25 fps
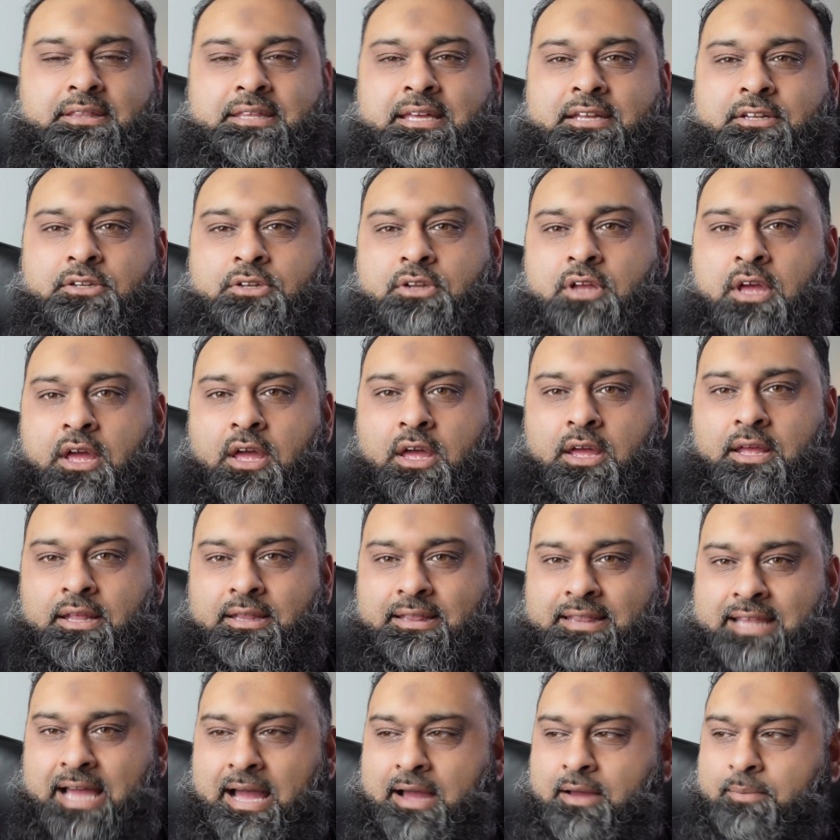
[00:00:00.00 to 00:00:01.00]
then
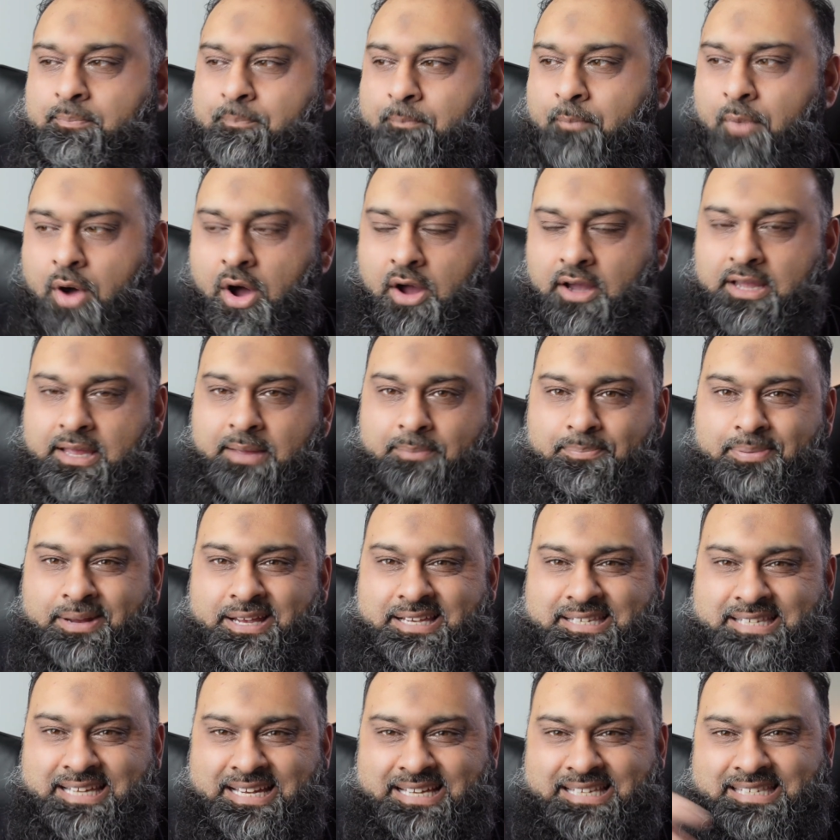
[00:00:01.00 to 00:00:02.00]
that
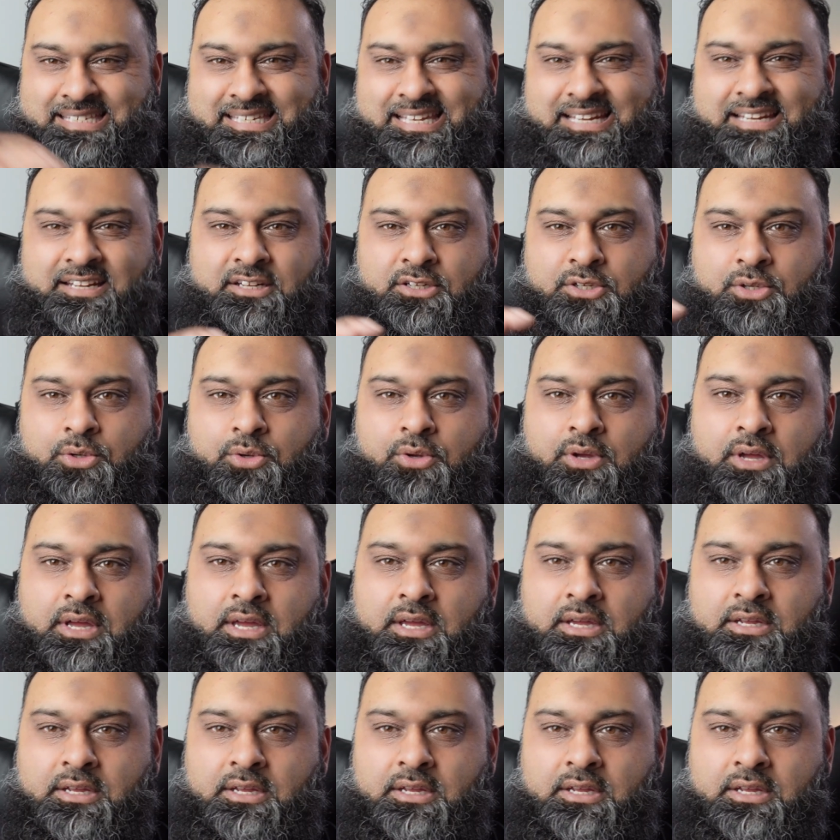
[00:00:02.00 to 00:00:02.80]
marketplace that it's selling to,